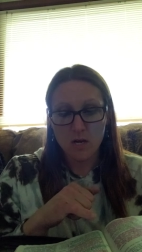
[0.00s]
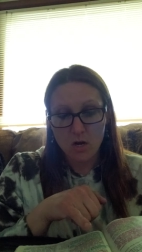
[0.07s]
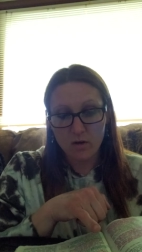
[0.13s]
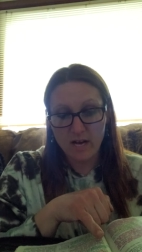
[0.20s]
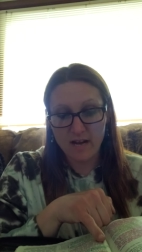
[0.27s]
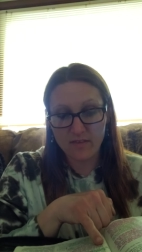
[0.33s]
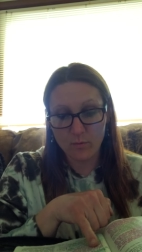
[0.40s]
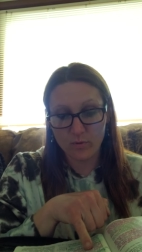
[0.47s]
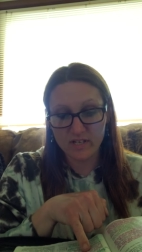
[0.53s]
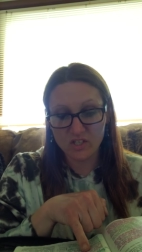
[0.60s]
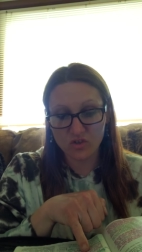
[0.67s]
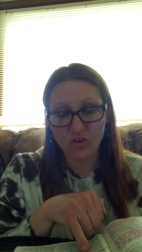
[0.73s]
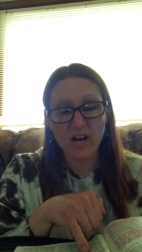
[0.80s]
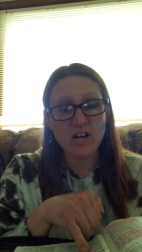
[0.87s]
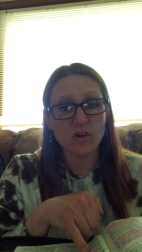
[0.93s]
Okay, the
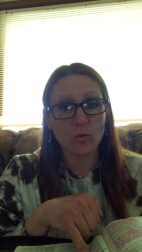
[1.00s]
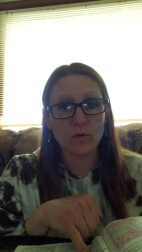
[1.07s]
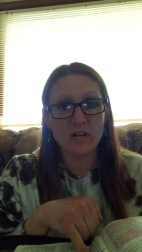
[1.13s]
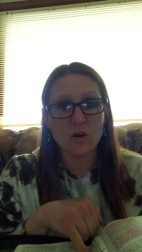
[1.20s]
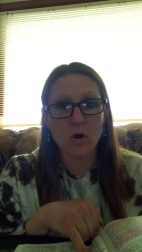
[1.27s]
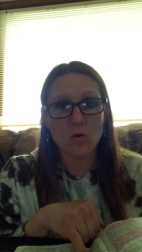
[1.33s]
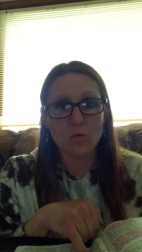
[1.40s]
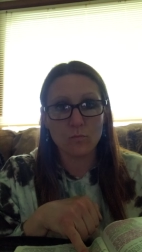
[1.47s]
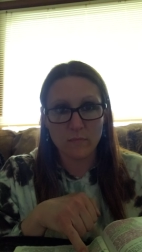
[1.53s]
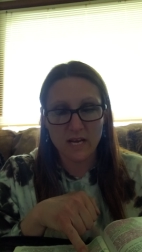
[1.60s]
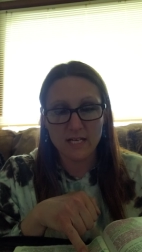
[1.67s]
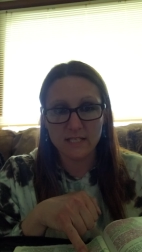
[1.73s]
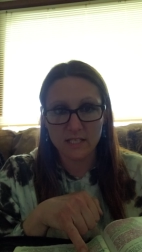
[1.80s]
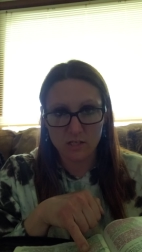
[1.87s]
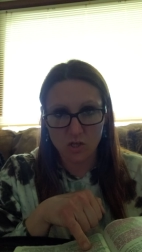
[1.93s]
restrainer we know
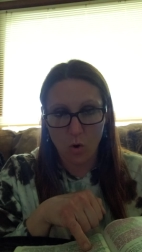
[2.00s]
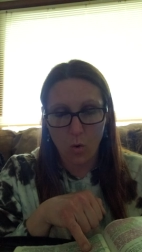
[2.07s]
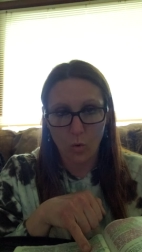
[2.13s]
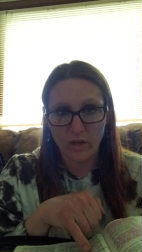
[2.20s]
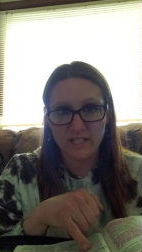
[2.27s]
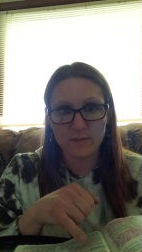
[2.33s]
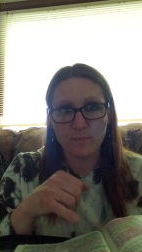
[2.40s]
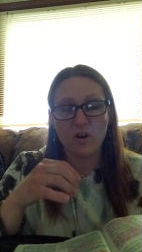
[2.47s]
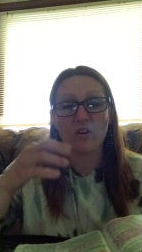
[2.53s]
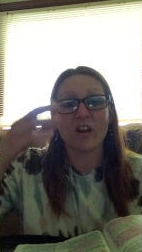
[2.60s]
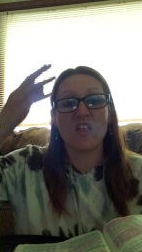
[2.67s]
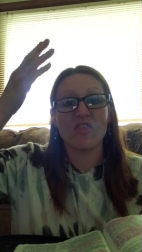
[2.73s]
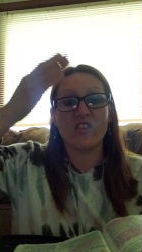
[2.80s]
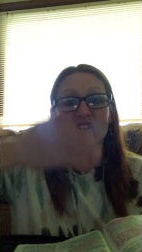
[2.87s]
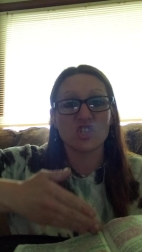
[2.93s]
means the Holy
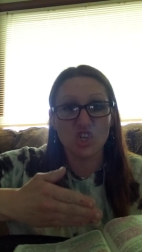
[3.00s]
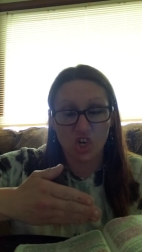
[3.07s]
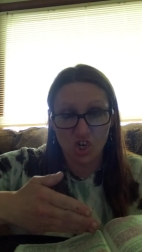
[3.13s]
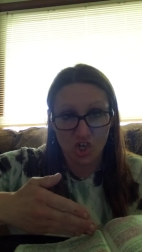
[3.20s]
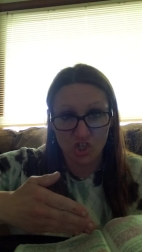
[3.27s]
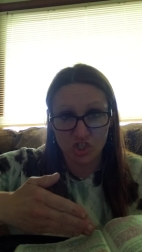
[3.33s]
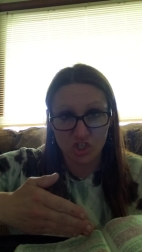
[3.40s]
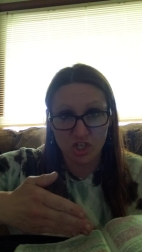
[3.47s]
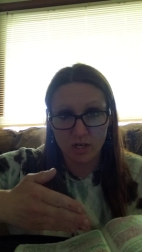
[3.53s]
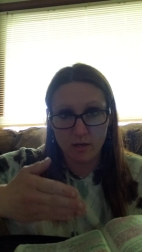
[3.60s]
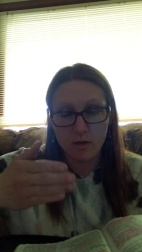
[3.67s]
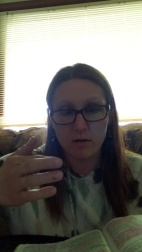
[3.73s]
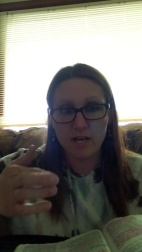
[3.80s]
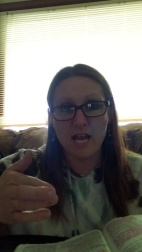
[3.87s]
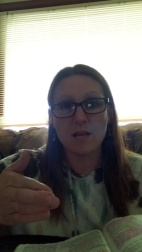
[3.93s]
Spirit, the church
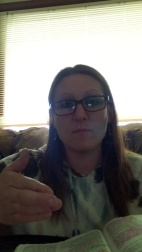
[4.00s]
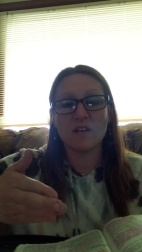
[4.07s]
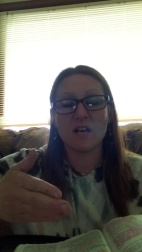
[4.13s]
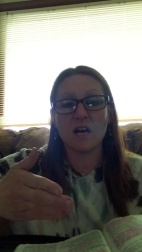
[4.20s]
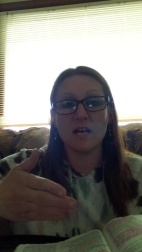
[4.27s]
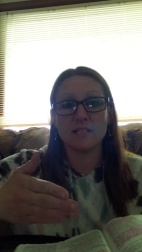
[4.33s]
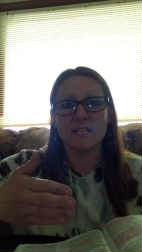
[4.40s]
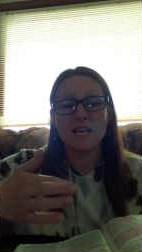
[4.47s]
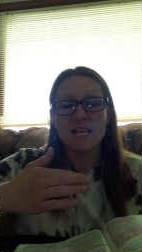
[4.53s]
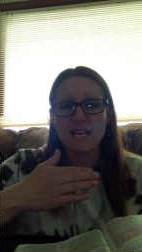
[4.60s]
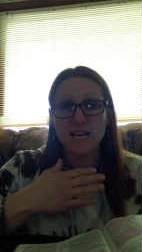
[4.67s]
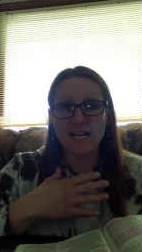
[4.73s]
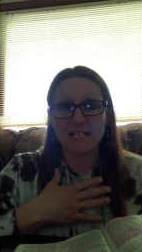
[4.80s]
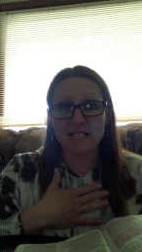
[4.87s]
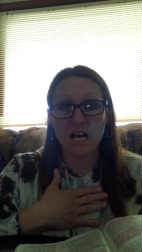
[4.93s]
okay because
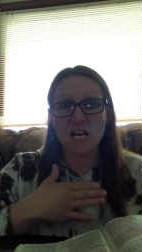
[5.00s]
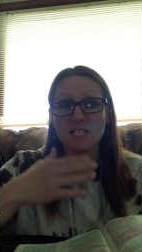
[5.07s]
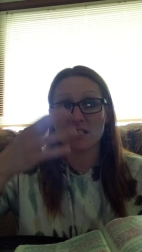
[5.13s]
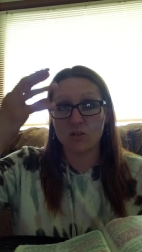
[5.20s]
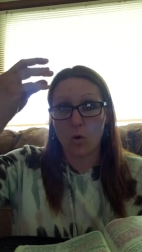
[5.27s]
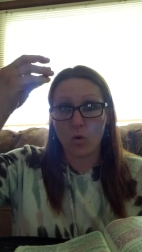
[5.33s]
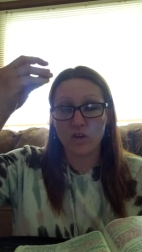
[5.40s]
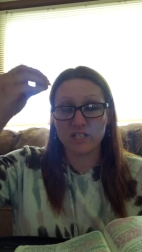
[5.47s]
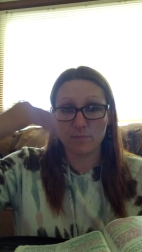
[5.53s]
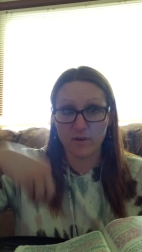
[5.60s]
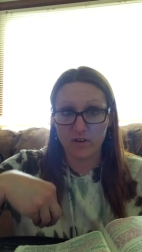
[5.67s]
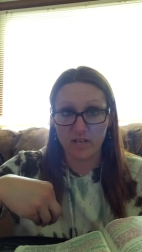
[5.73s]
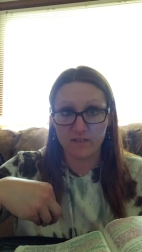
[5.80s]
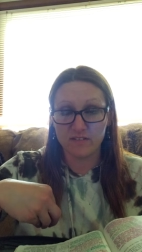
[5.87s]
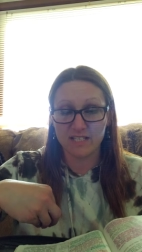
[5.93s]
it is us the holy
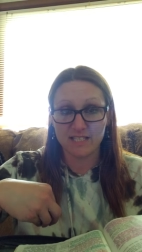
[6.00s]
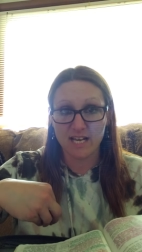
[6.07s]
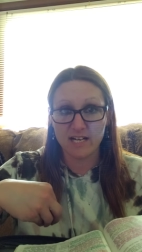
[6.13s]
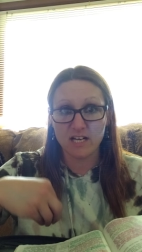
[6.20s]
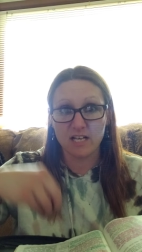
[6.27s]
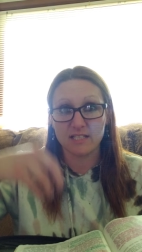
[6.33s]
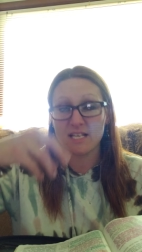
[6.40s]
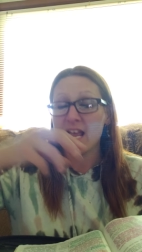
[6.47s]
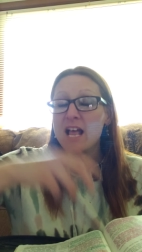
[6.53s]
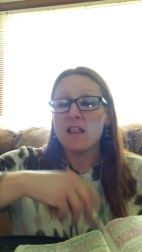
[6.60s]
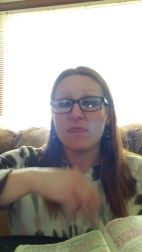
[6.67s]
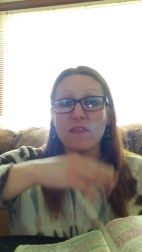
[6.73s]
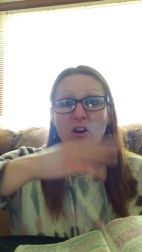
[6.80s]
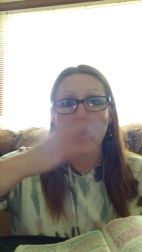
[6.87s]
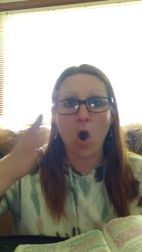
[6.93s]
spirit lives inside us
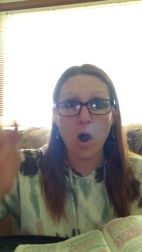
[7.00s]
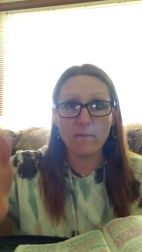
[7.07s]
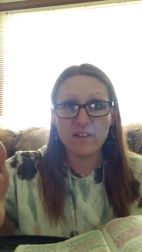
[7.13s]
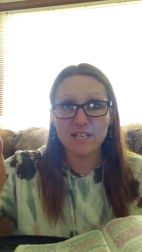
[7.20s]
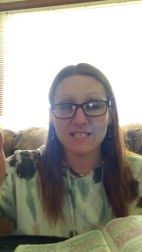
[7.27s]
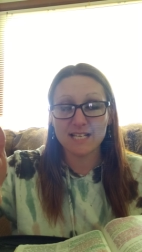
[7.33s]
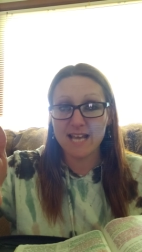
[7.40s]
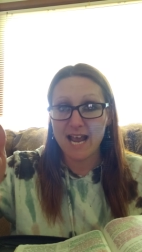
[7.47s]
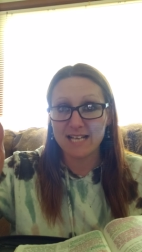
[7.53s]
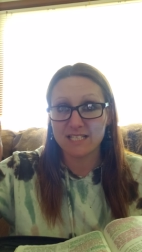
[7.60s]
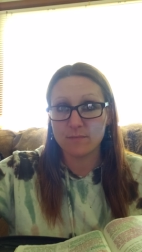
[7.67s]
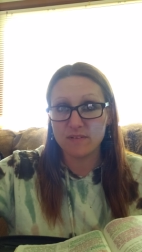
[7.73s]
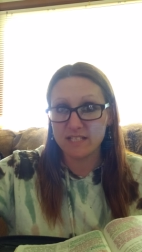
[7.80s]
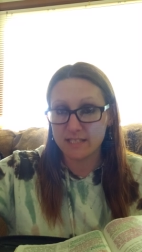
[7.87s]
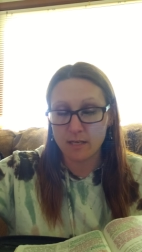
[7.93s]
there obviously has
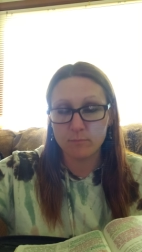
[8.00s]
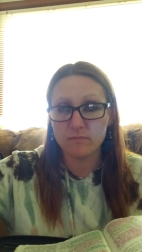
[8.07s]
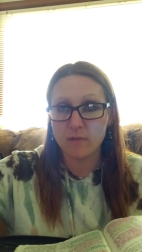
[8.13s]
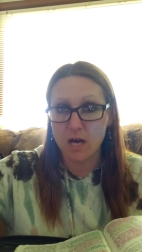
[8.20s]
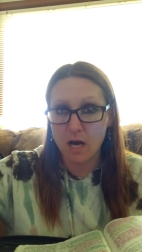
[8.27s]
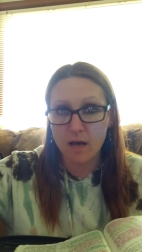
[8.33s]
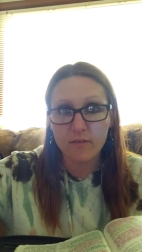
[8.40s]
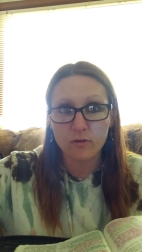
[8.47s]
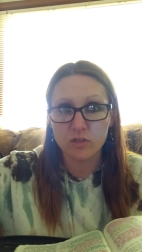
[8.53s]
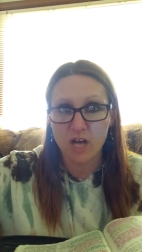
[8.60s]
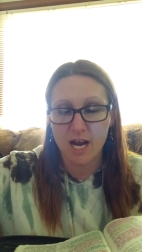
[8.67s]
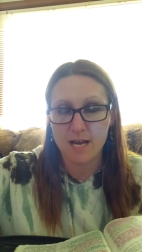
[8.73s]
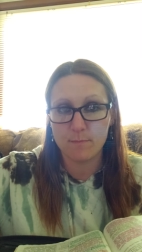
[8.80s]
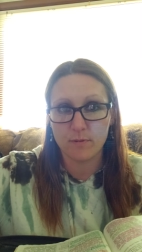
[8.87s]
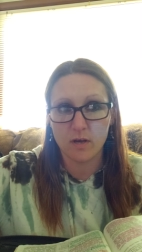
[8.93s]
to be some other
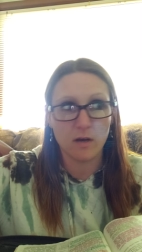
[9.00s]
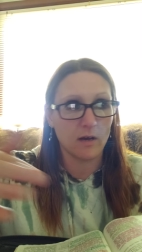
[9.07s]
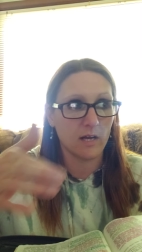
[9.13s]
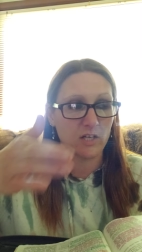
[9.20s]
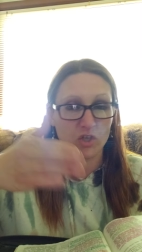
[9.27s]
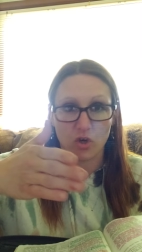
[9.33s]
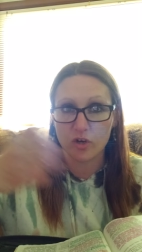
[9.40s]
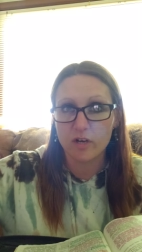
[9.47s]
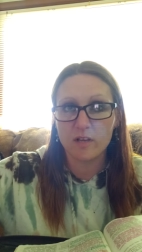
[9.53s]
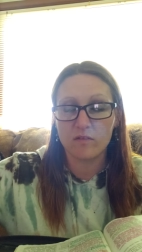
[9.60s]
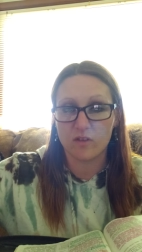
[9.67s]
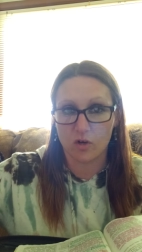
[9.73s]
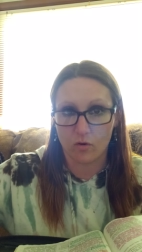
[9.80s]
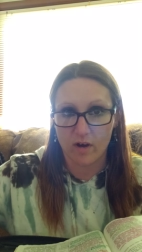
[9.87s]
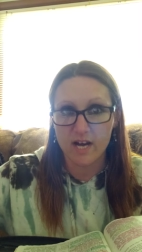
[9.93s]
type uh,
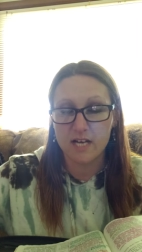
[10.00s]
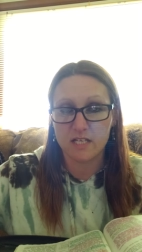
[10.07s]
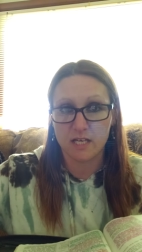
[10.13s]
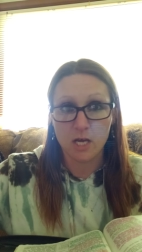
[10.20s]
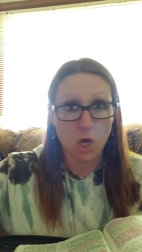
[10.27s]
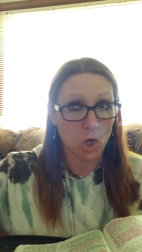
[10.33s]
during the great